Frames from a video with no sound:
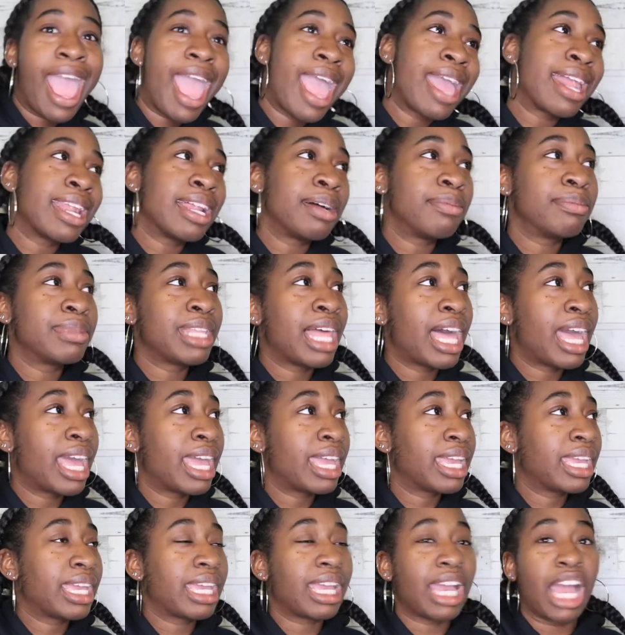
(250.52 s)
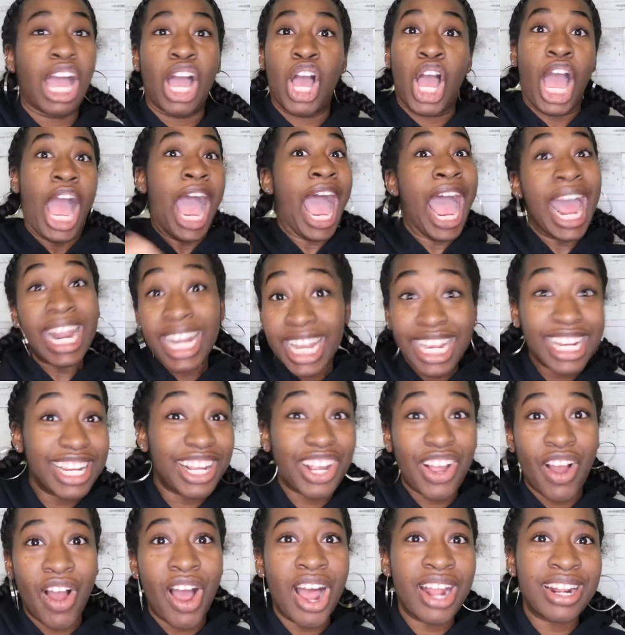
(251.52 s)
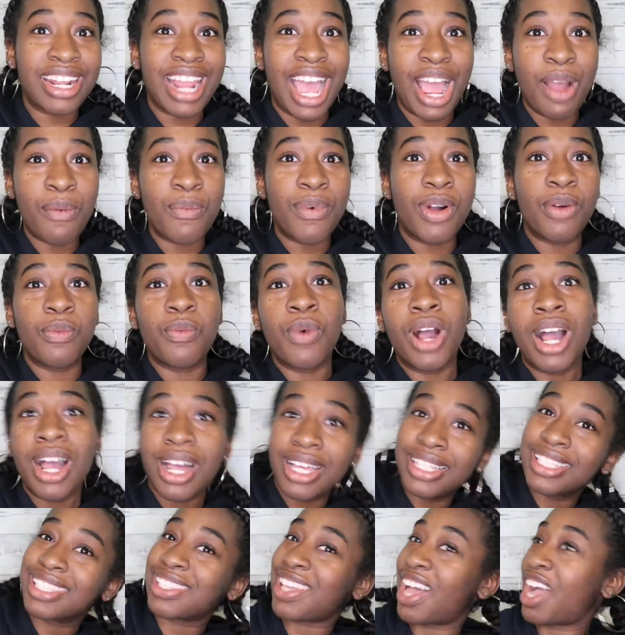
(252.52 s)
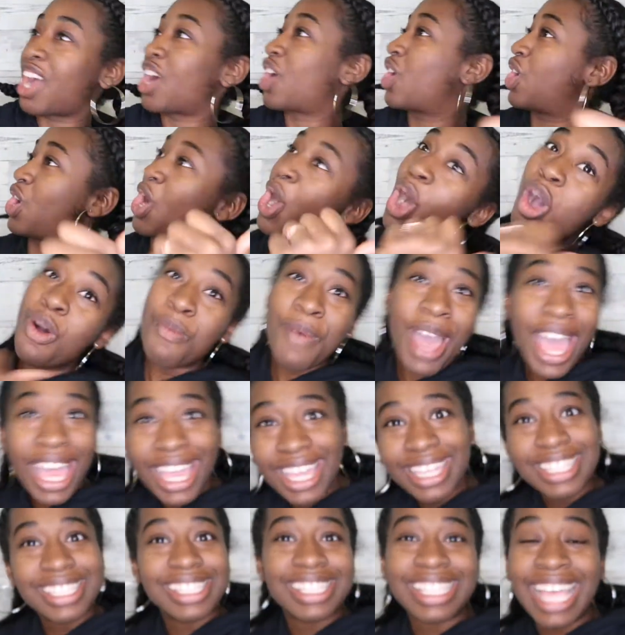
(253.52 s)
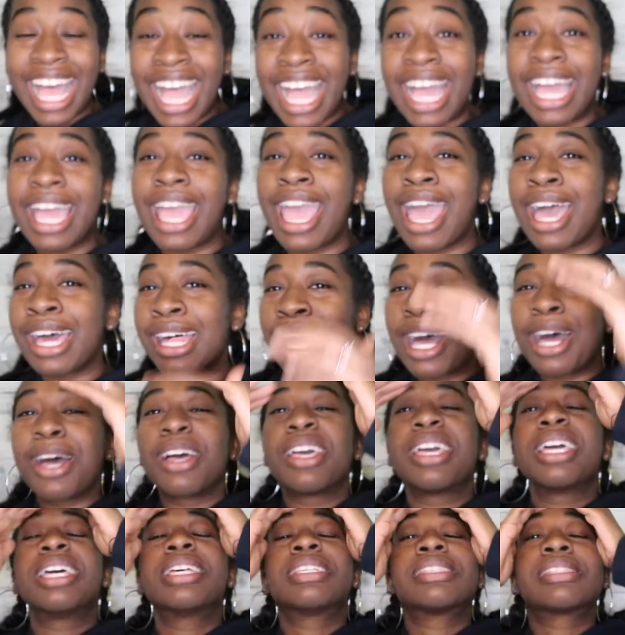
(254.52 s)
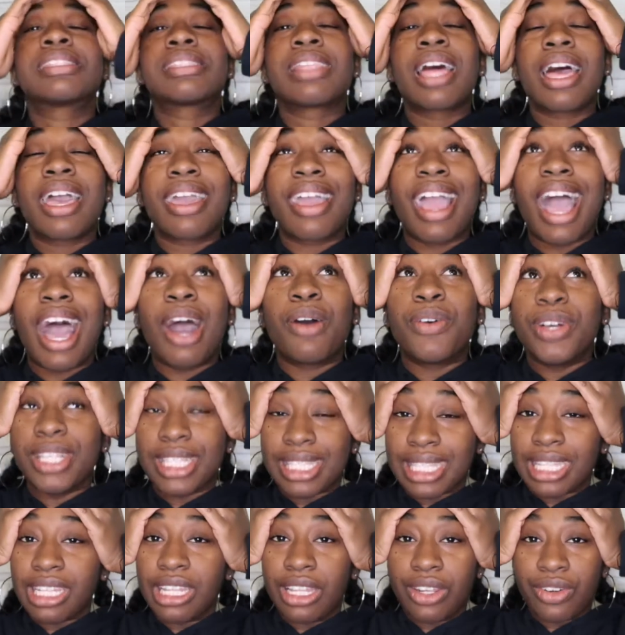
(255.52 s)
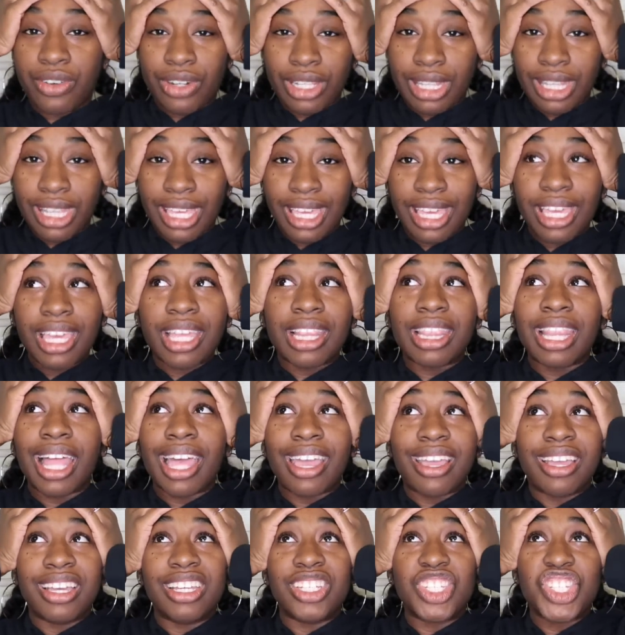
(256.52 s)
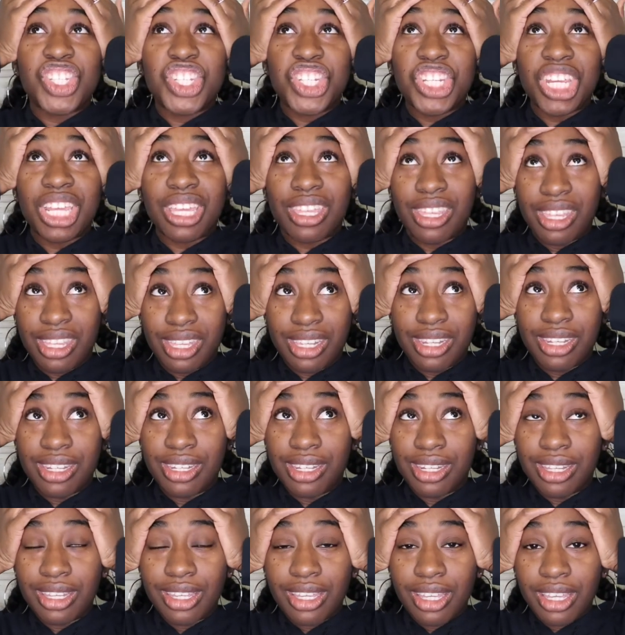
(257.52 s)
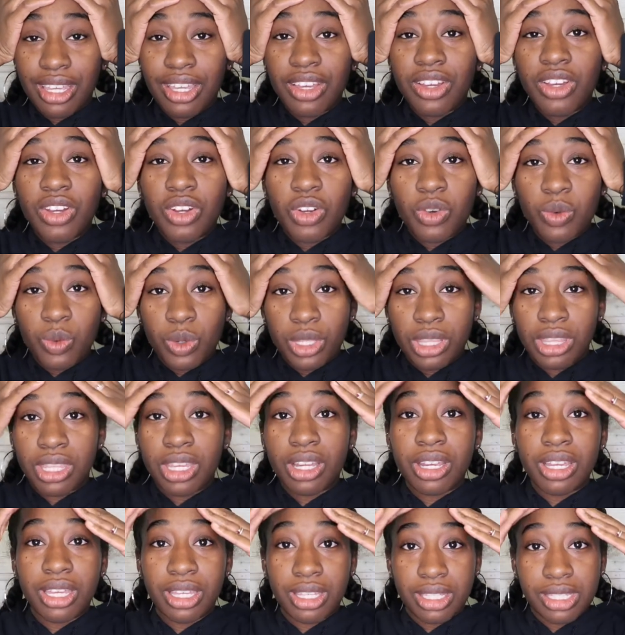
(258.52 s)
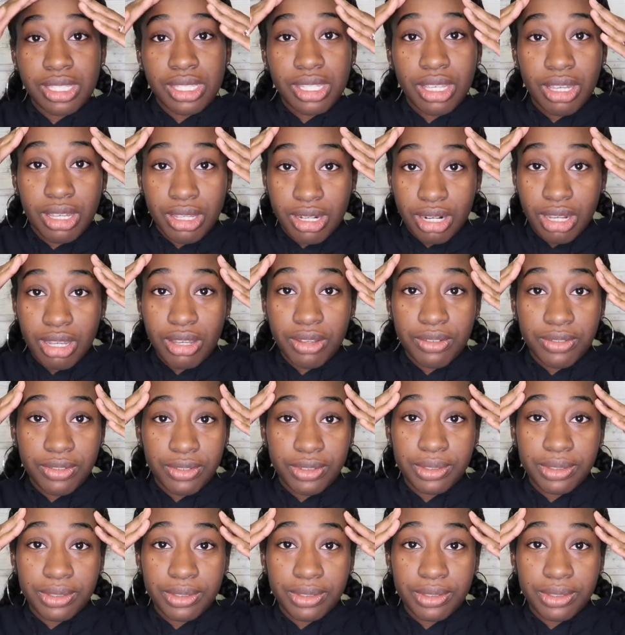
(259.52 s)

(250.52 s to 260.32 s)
and I'm like, I need to call 911. So I go back inside. It's like I was literally like a chicken with their heads cut off.